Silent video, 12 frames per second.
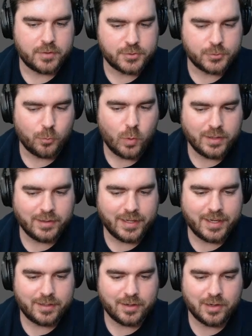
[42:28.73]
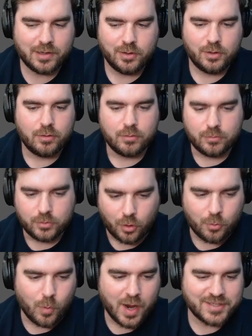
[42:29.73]
It's a 1-lander, no
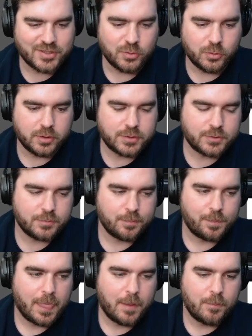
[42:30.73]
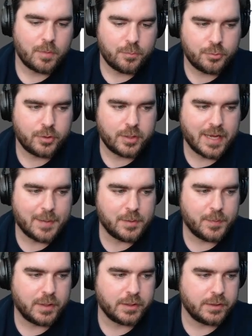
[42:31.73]
white source. Pretty happy to
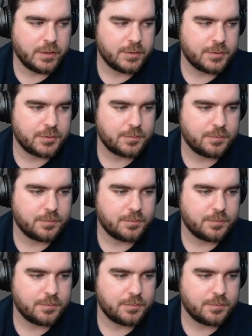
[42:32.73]
mulligan this.